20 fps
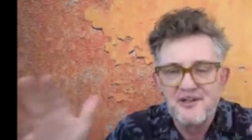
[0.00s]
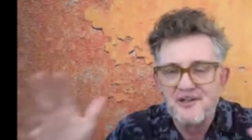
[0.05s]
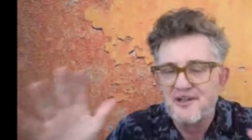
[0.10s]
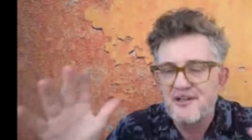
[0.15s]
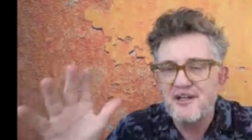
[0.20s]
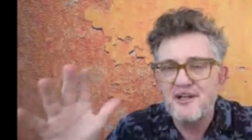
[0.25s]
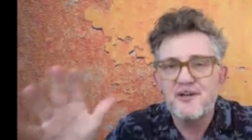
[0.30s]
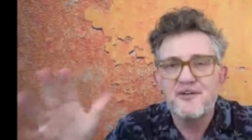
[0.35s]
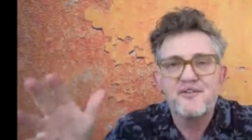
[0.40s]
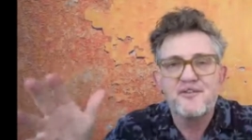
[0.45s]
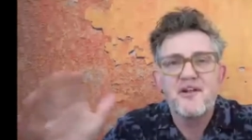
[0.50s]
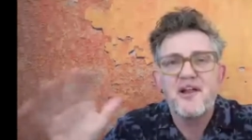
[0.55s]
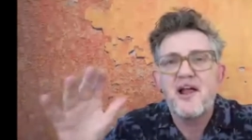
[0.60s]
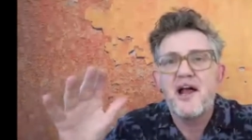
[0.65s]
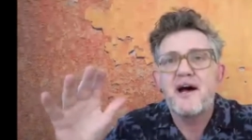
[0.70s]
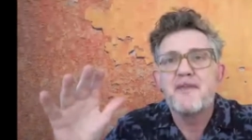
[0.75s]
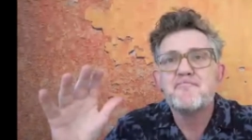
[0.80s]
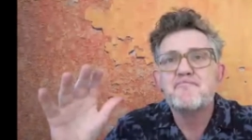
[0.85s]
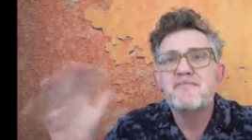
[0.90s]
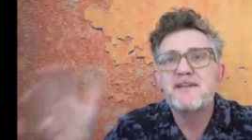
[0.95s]
You know,
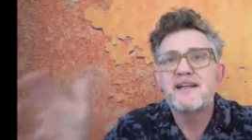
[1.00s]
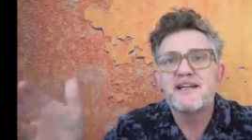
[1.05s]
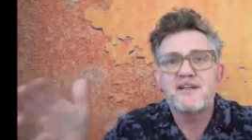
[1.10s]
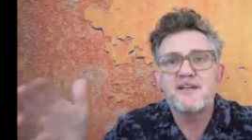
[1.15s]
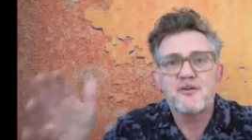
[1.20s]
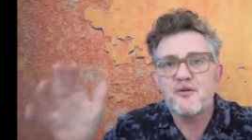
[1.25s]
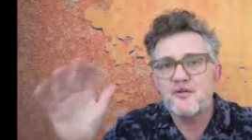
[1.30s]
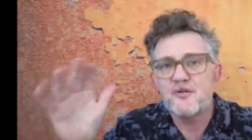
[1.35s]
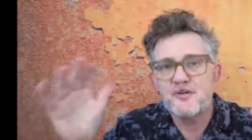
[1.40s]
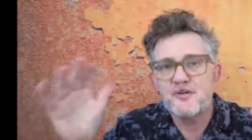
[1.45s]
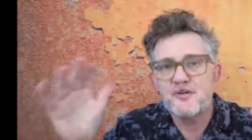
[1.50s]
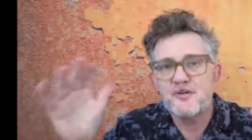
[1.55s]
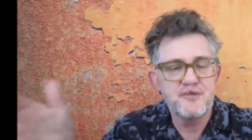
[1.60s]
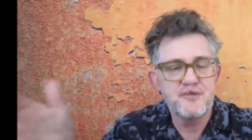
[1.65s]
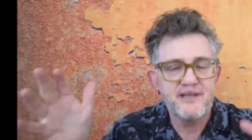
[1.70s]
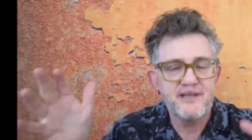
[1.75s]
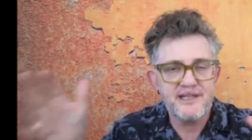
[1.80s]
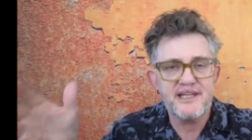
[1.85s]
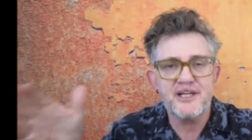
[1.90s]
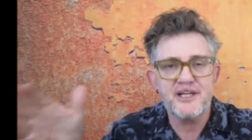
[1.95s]
a minute or two
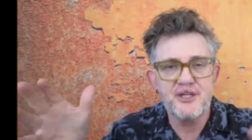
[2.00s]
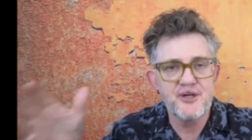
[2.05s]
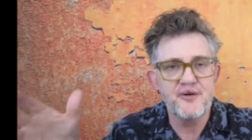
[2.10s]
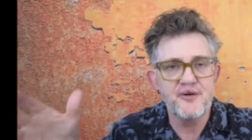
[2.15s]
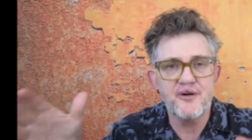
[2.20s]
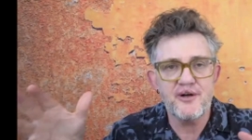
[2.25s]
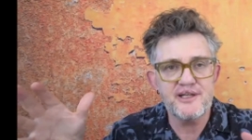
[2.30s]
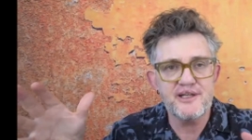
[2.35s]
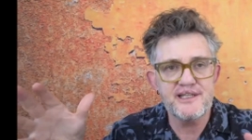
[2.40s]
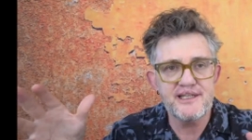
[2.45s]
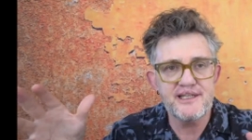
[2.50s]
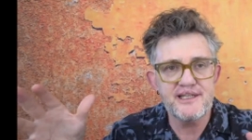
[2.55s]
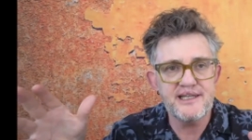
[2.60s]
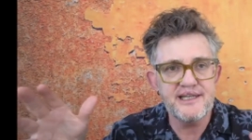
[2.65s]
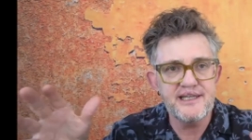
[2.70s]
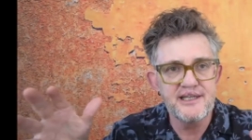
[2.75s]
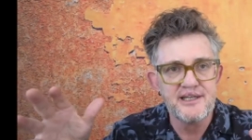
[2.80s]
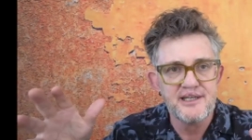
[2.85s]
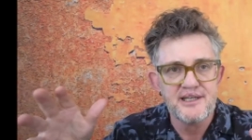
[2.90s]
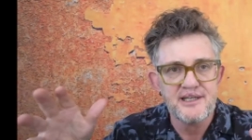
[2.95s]
minutes
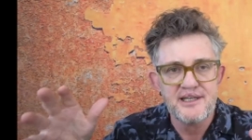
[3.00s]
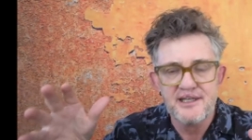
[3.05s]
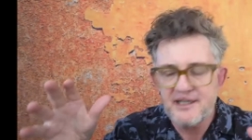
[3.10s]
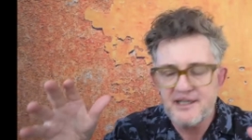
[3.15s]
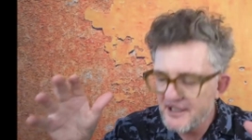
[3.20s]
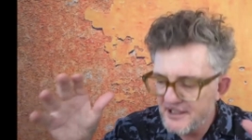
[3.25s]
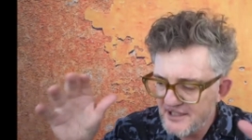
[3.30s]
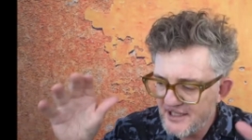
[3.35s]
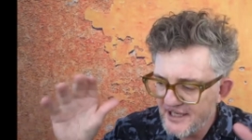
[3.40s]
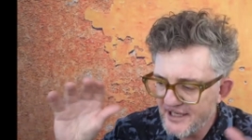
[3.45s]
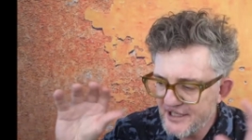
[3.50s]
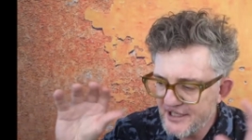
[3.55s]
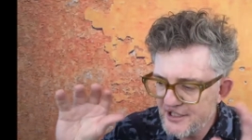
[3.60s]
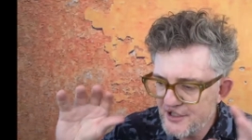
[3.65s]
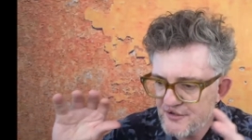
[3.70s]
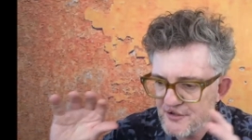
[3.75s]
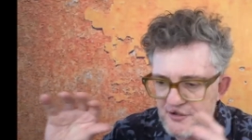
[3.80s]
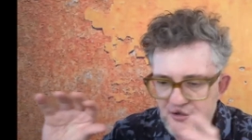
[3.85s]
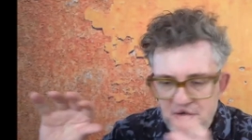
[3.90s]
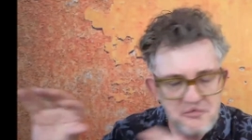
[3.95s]
curiosity can take you
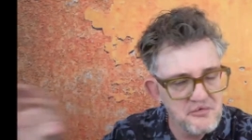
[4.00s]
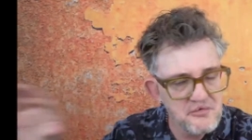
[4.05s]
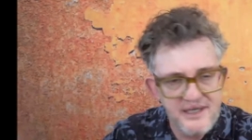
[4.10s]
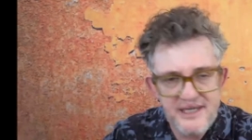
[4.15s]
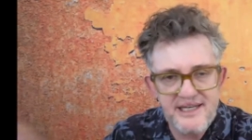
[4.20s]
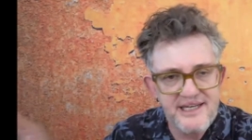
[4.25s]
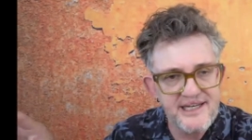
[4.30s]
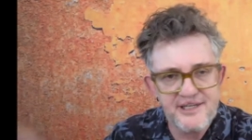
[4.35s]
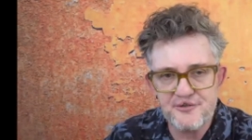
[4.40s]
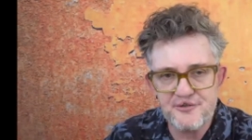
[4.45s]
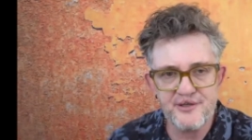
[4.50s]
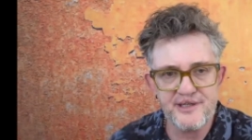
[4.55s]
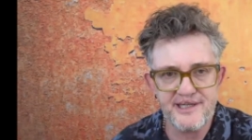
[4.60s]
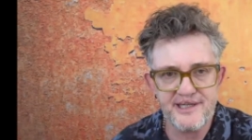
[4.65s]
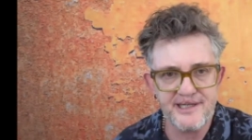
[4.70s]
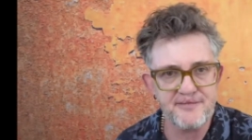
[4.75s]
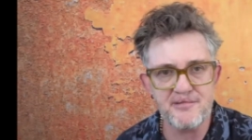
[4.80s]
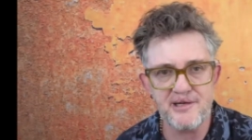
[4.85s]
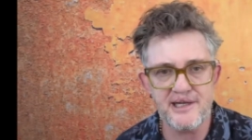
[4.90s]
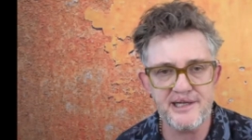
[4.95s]
into a really
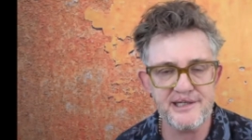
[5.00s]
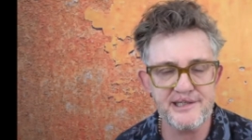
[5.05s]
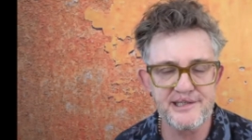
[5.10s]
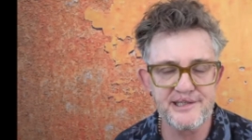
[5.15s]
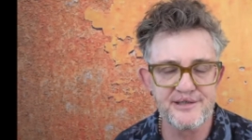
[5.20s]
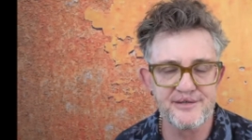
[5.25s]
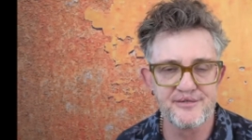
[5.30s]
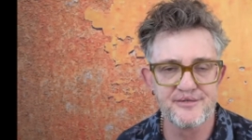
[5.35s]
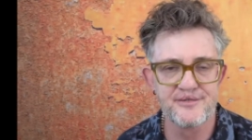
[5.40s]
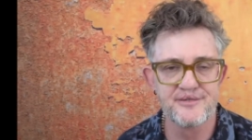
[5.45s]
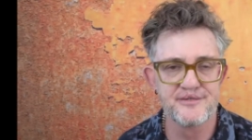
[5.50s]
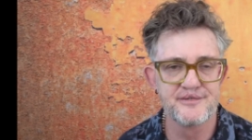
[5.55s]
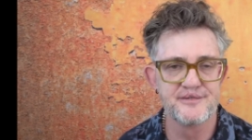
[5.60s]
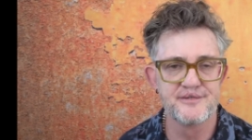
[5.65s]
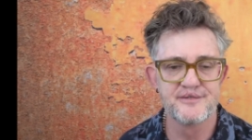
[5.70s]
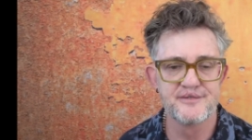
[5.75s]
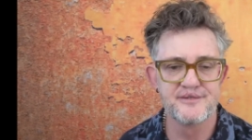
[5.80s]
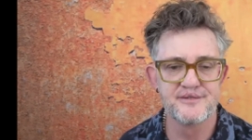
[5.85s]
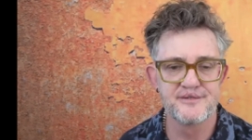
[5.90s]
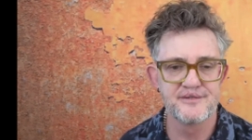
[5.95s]
interesting place.
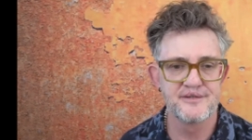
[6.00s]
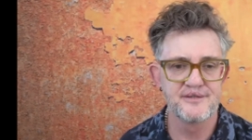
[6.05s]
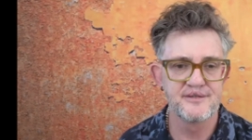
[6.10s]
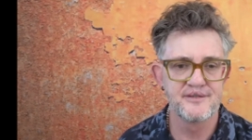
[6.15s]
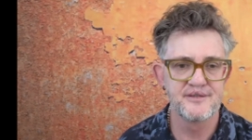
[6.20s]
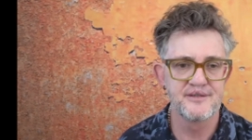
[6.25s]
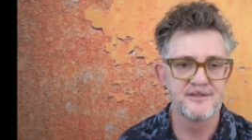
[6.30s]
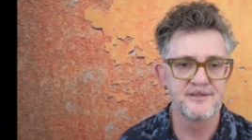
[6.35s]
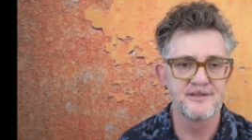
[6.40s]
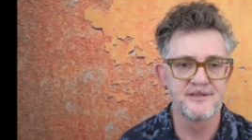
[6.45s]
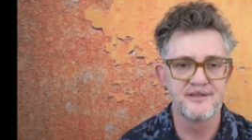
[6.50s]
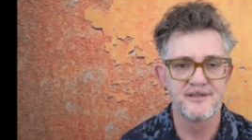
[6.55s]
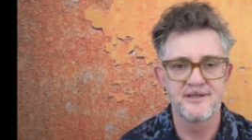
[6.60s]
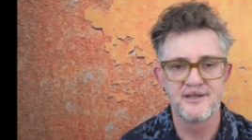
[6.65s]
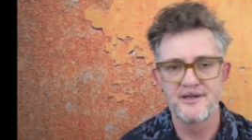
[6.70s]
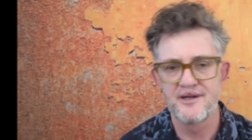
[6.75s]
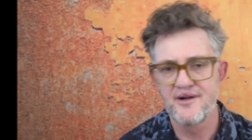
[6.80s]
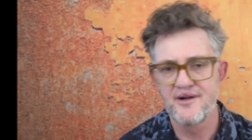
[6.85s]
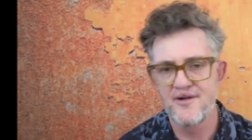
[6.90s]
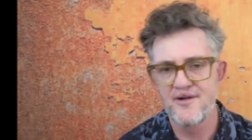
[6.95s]

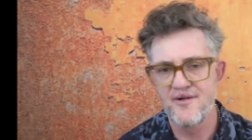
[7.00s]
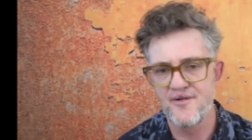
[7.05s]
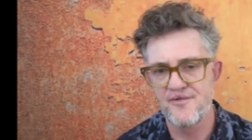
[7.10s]
Awesome.